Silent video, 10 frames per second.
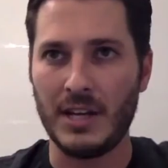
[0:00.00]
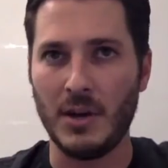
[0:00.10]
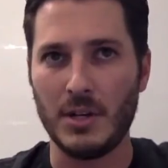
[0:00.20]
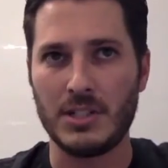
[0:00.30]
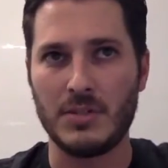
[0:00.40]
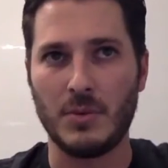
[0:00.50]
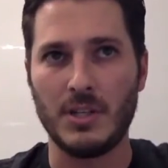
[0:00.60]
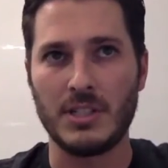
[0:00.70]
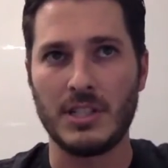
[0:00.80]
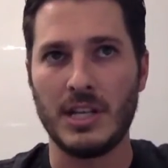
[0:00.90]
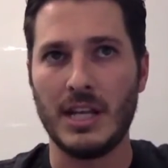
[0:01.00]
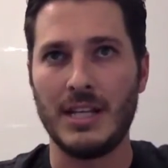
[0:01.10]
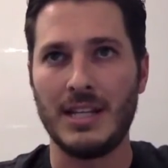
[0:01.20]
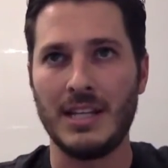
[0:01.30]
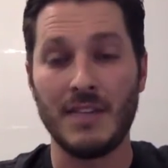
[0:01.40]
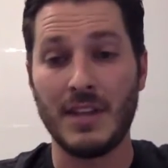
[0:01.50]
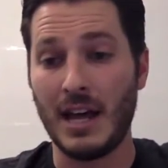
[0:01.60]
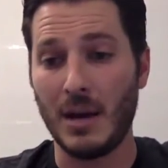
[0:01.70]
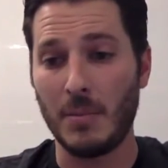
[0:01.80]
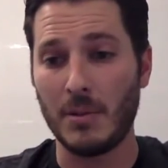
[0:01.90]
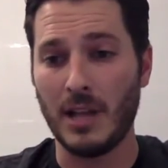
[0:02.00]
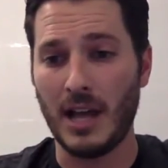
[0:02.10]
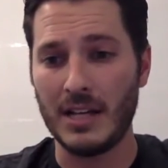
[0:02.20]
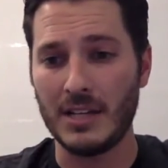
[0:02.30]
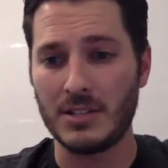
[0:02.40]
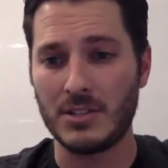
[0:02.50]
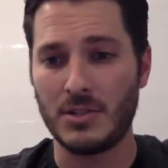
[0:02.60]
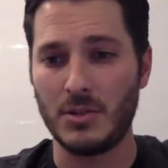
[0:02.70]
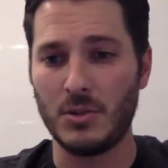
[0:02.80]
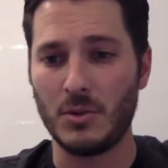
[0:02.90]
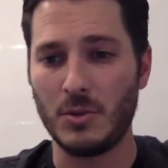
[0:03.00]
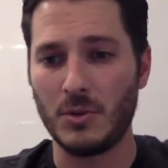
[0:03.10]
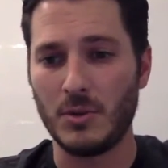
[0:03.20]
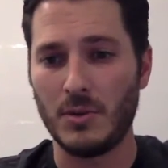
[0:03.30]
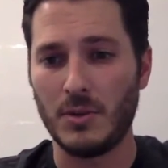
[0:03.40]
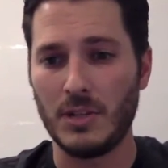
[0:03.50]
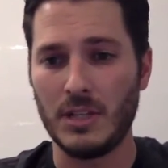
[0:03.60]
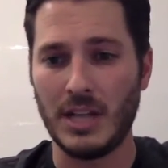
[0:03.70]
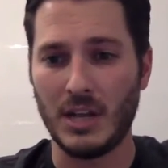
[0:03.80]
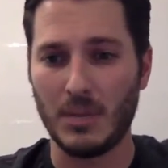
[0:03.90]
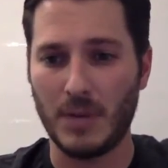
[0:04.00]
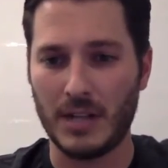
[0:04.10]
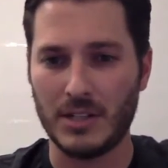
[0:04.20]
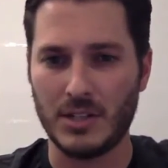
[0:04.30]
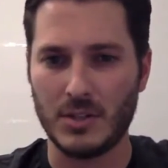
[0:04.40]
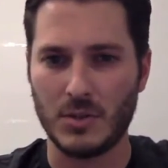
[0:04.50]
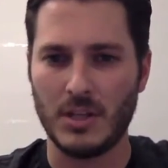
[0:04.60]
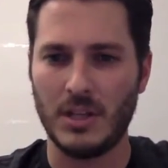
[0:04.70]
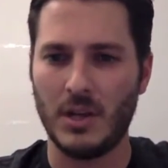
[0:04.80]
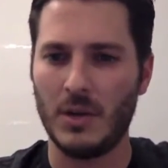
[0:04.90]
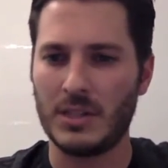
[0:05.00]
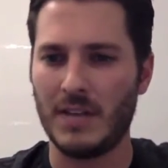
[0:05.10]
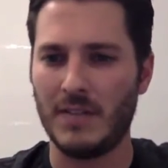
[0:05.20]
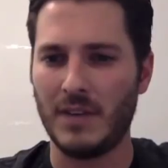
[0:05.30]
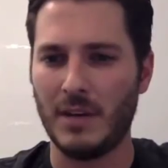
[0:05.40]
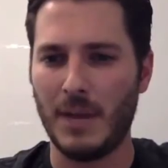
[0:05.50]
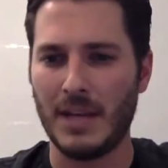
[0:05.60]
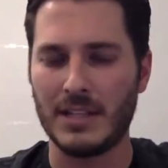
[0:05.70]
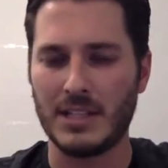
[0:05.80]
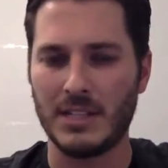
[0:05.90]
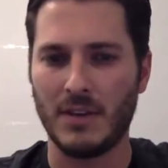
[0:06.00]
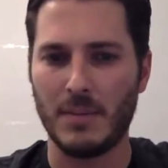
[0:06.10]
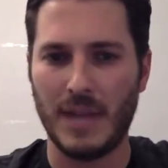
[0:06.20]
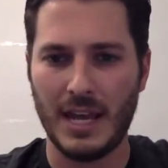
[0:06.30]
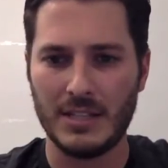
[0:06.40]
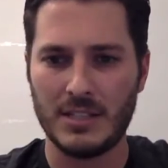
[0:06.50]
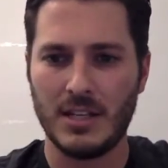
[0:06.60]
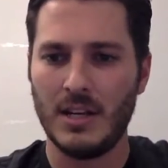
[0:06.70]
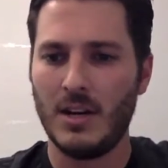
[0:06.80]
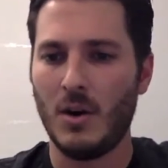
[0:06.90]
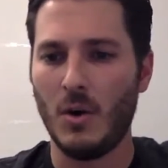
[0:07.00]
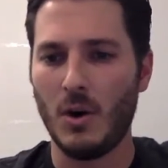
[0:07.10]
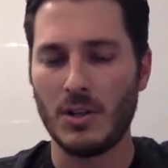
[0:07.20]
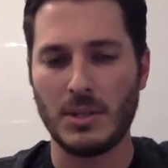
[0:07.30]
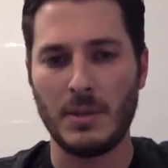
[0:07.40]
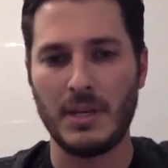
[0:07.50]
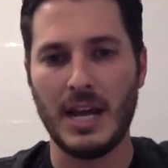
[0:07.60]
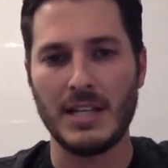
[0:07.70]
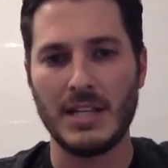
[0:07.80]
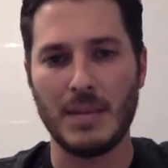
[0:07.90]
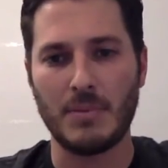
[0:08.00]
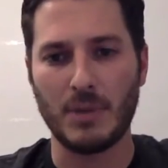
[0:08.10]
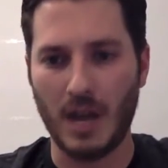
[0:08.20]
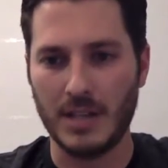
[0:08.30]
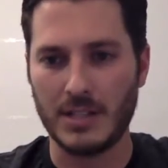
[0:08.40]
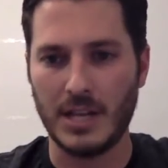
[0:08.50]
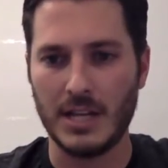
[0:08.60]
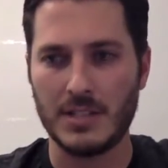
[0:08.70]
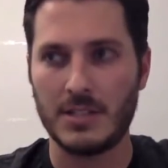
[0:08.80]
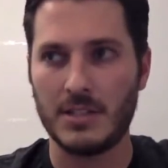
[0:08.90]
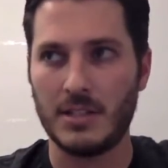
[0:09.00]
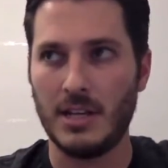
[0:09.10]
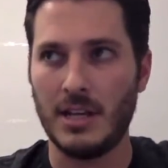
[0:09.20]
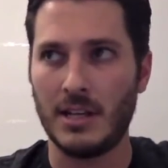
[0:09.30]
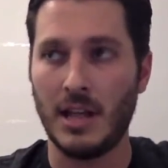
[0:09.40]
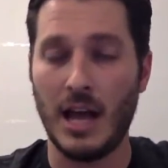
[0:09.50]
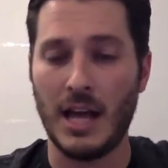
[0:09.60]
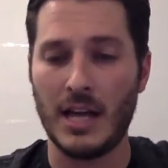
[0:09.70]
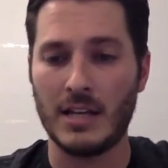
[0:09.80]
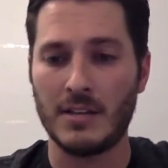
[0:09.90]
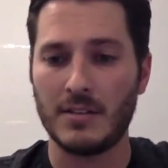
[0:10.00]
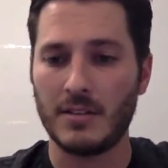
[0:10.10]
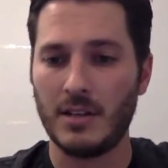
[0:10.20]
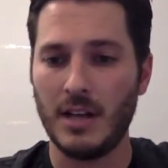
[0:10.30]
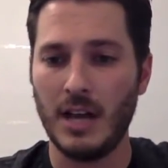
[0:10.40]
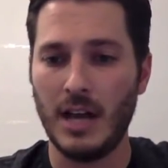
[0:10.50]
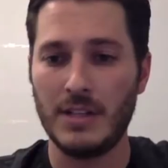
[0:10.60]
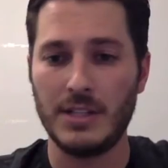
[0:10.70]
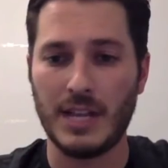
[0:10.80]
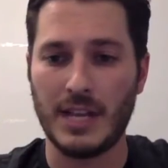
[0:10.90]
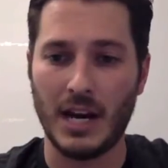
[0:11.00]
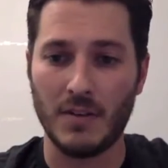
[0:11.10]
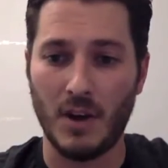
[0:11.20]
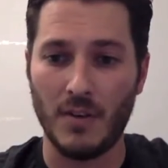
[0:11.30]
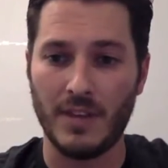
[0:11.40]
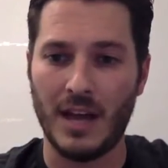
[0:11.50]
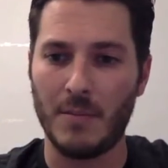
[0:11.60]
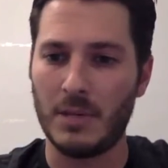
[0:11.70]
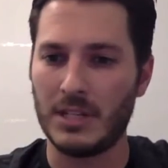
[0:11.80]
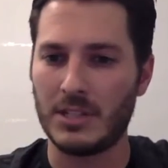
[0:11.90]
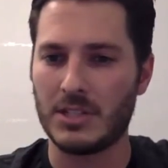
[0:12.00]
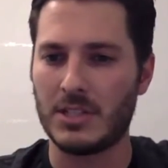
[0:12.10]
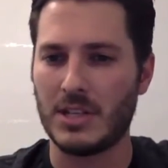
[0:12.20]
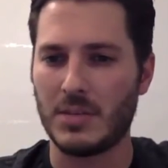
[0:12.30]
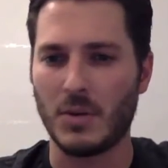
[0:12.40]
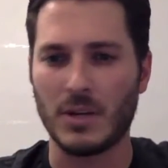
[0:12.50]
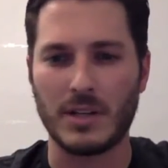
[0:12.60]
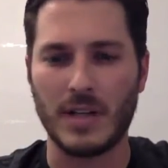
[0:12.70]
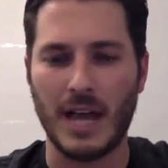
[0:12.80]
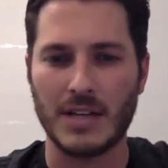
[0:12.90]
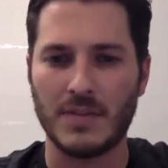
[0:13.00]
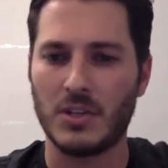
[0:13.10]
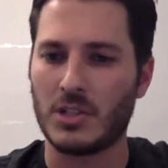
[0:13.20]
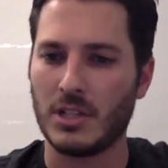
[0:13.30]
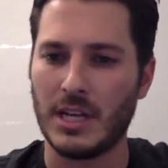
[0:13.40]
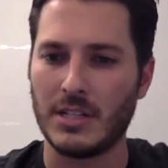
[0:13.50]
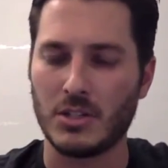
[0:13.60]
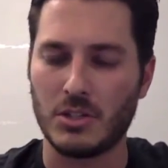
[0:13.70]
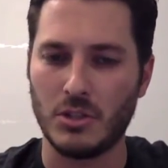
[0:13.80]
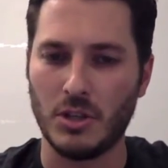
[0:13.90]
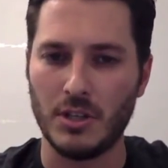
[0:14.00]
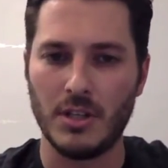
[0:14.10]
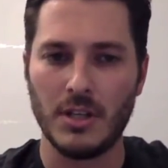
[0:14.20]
noticed was that none of that applies to the dental practice. So, you know, it's kind of a by the seat of our pants, or somebody has a process in line to take care of all of that, but it just doesn't work as efficiently as it should.